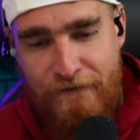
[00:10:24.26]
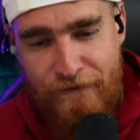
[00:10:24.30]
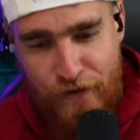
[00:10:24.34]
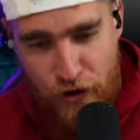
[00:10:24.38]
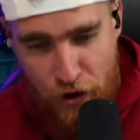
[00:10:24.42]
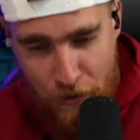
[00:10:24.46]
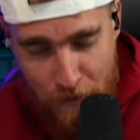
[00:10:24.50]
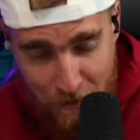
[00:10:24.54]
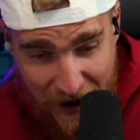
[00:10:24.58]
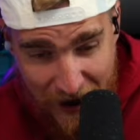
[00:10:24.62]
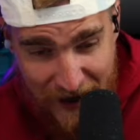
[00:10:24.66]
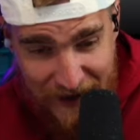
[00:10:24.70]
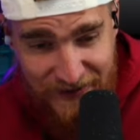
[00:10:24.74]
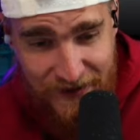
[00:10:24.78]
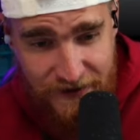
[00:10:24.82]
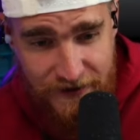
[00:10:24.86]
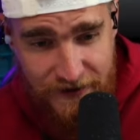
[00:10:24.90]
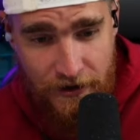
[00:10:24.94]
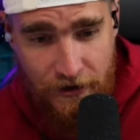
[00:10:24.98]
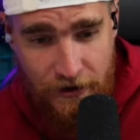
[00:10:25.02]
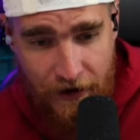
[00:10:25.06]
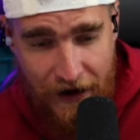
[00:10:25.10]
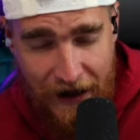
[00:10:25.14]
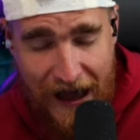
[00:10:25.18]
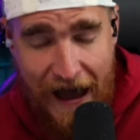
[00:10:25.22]
you bet this
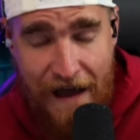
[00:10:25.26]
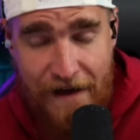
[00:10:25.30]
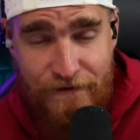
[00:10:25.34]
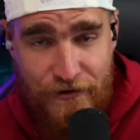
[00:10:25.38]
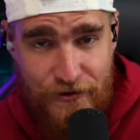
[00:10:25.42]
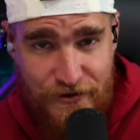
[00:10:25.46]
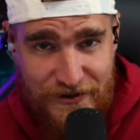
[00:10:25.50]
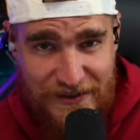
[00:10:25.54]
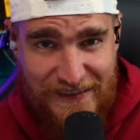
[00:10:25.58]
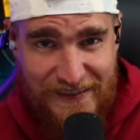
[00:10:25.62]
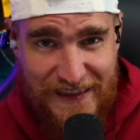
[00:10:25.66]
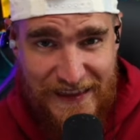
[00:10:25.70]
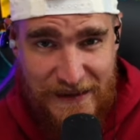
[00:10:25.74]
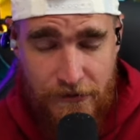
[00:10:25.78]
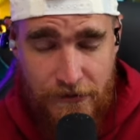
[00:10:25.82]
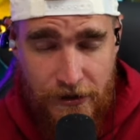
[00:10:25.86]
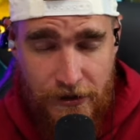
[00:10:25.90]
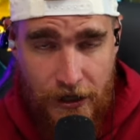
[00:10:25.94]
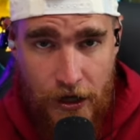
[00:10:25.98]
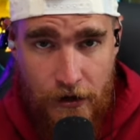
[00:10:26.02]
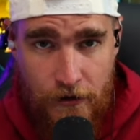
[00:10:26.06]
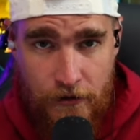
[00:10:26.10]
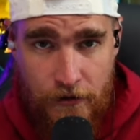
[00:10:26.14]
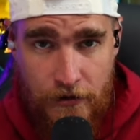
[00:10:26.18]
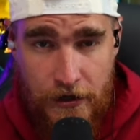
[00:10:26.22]
under half using the link
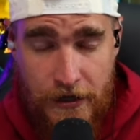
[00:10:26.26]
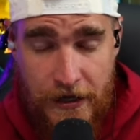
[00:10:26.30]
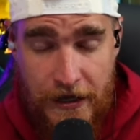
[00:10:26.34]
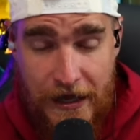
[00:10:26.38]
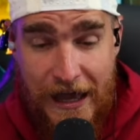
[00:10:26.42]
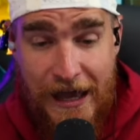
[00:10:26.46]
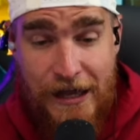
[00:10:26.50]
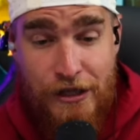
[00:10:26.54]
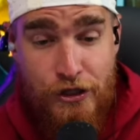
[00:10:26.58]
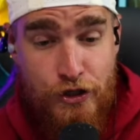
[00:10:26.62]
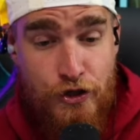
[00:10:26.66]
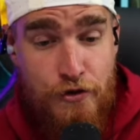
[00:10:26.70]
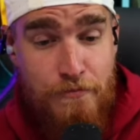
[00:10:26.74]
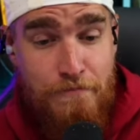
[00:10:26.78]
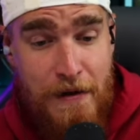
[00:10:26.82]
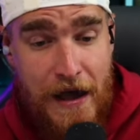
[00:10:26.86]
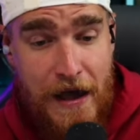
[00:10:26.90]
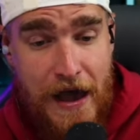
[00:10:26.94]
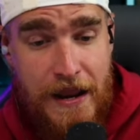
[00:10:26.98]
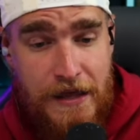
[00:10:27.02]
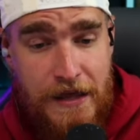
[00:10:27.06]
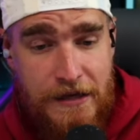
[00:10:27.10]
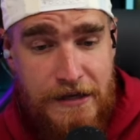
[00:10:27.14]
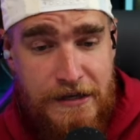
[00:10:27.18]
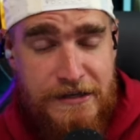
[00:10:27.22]
below and you
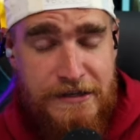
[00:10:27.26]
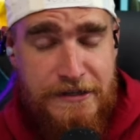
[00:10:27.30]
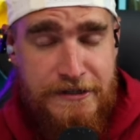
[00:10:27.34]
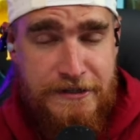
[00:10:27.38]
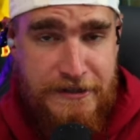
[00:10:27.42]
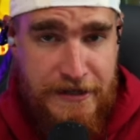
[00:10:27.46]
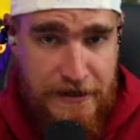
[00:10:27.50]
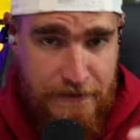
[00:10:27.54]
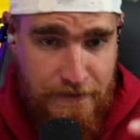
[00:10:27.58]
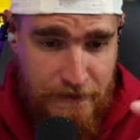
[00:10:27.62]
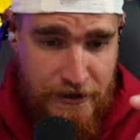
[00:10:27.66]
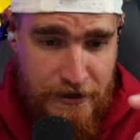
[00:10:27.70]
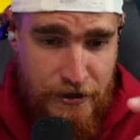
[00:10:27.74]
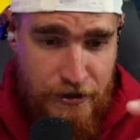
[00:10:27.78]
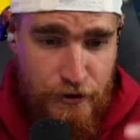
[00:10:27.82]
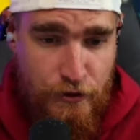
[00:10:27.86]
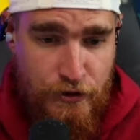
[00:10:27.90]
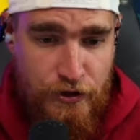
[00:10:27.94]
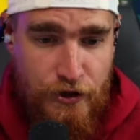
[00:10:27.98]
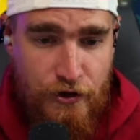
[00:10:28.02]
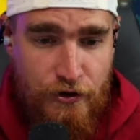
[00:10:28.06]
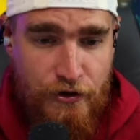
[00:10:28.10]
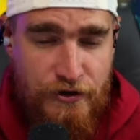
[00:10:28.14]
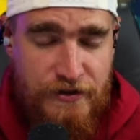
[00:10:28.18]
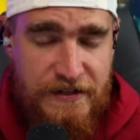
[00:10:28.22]
bet it, send me
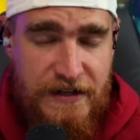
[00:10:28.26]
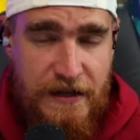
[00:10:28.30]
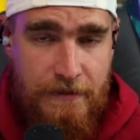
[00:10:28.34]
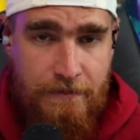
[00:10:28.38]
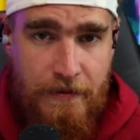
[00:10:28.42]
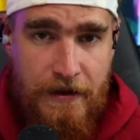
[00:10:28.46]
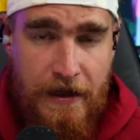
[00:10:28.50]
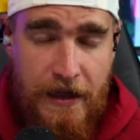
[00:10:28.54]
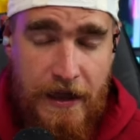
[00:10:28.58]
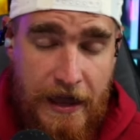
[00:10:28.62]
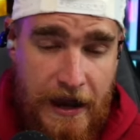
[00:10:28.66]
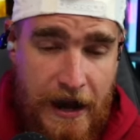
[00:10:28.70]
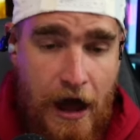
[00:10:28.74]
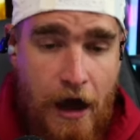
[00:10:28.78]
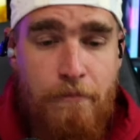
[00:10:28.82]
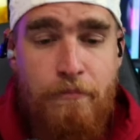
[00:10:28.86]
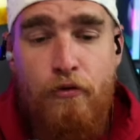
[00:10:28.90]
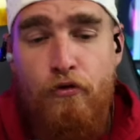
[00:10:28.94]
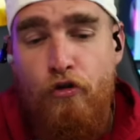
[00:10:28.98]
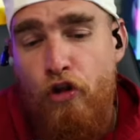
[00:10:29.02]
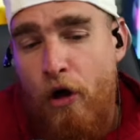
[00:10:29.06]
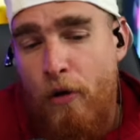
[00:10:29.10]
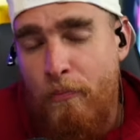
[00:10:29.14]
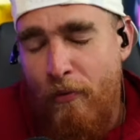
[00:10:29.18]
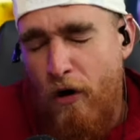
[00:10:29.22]
your snippet and I'll
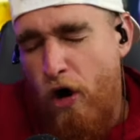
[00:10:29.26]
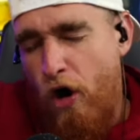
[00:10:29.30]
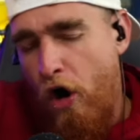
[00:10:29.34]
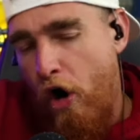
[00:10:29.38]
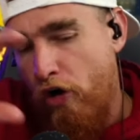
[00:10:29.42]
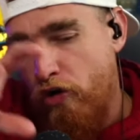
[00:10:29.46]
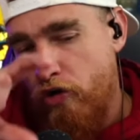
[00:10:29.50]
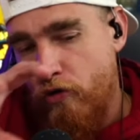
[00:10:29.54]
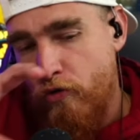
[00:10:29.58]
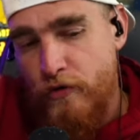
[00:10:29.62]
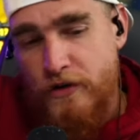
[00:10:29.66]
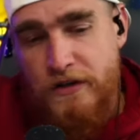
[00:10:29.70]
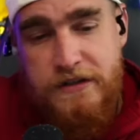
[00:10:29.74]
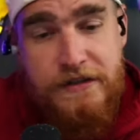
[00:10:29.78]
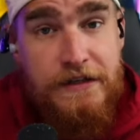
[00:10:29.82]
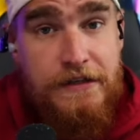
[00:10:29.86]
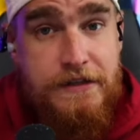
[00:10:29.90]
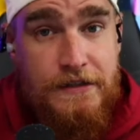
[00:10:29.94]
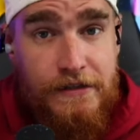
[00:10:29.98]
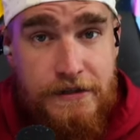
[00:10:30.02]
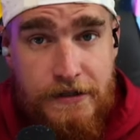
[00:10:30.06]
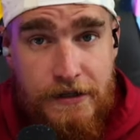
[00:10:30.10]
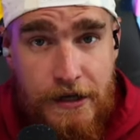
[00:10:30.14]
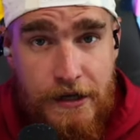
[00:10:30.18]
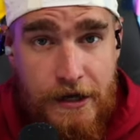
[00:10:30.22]
pull up all the
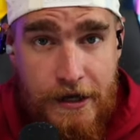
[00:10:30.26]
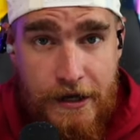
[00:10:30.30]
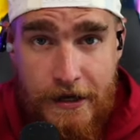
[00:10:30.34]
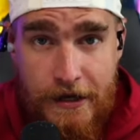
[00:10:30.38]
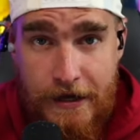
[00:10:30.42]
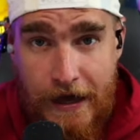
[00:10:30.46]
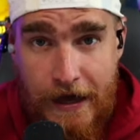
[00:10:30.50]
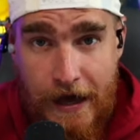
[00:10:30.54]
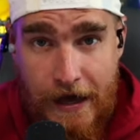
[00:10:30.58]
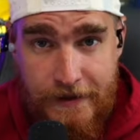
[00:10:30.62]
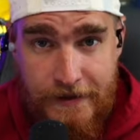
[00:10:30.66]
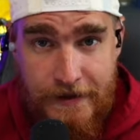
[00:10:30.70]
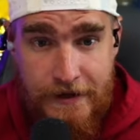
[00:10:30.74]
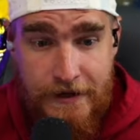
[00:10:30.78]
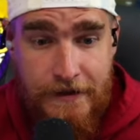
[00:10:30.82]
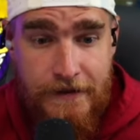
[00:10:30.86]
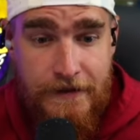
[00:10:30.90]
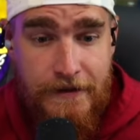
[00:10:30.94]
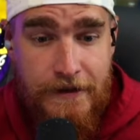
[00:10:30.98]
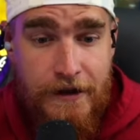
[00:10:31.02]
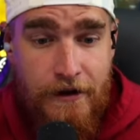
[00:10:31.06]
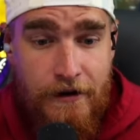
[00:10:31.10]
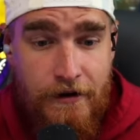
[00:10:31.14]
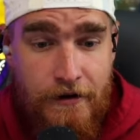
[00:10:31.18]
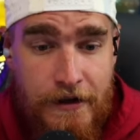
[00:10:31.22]
receipts at the end of
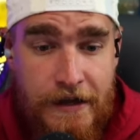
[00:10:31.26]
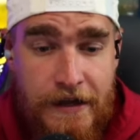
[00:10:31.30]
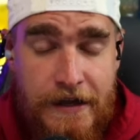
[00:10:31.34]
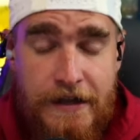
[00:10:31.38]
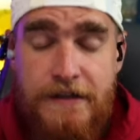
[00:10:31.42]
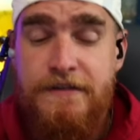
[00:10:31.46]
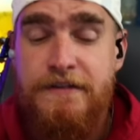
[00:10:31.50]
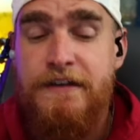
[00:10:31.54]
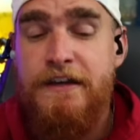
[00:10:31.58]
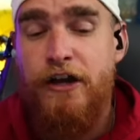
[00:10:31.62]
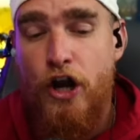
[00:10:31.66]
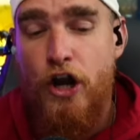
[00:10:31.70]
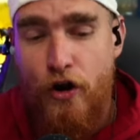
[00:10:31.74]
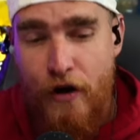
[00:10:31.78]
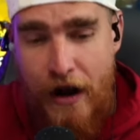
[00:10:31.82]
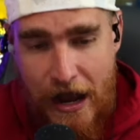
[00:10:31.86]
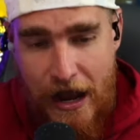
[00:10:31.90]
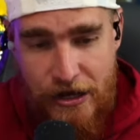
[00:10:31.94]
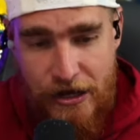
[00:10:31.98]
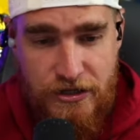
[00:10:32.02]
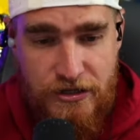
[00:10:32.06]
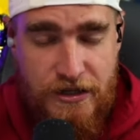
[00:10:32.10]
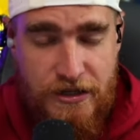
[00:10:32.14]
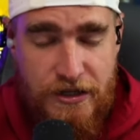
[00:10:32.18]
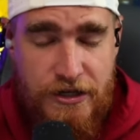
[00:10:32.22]
the year and say,
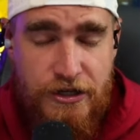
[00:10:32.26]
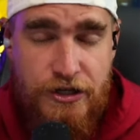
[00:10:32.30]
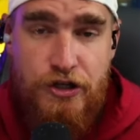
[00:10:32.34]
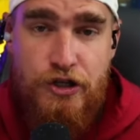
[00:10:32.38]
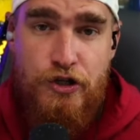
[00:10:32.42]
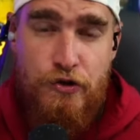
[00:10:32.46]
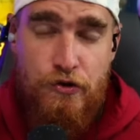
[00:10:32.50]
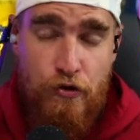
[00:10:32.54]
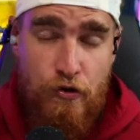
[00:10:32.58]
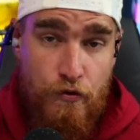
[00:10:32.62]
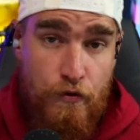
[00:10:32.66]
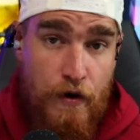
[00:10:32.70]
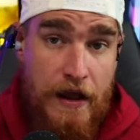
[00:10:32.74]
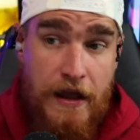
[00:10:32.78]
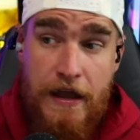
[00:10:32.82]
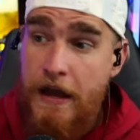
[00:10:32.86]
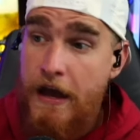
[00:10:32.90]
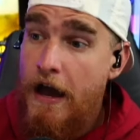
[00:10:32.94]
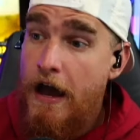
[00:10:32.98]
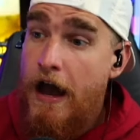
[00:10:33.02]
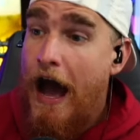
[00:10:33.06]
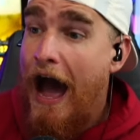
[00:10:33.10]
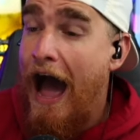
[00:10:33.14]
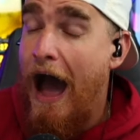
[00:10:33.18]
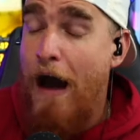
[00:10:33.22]
congratulations, you were right.
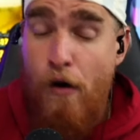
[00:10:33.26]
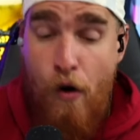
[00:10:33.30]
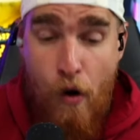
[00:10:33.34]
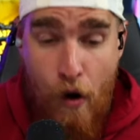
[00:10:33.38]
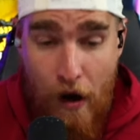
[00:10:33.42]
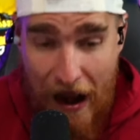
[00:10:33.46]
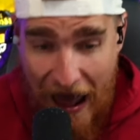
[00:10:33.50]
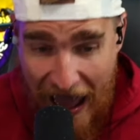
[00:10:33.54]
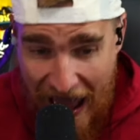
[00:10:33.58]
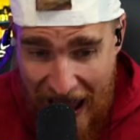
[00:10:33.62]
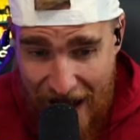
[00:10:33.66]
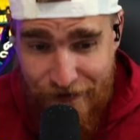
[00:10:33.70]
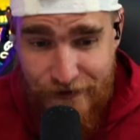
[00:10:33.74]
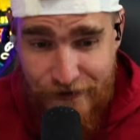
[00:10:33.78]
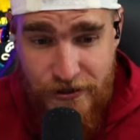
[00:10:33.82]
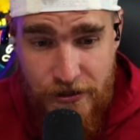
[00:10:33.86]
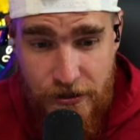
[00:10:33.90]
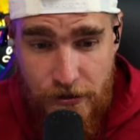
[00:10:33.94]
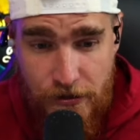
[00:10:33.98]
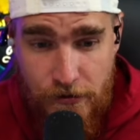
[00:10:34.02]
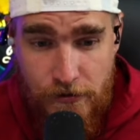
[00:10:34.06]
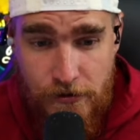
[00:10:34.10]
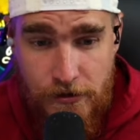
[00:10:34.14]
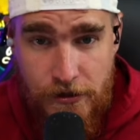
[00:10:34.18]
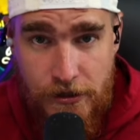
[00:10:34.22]
I won't have
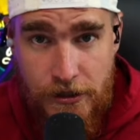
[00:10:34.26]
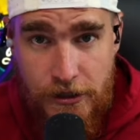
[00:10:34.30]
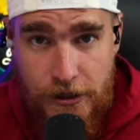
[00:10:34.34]
to,